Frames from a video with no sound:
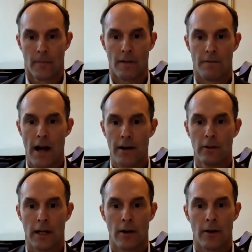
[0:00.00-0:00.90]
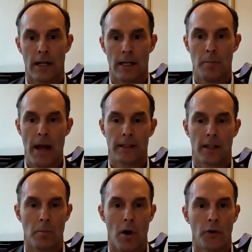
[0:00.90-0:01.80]
The final area
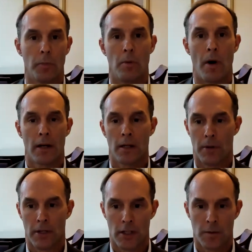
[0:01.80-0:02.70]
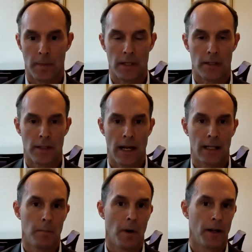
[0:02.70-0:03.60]
impacting multiple market participants is
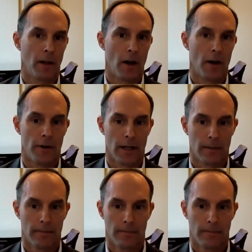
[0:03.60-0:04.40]
anti-money laundering.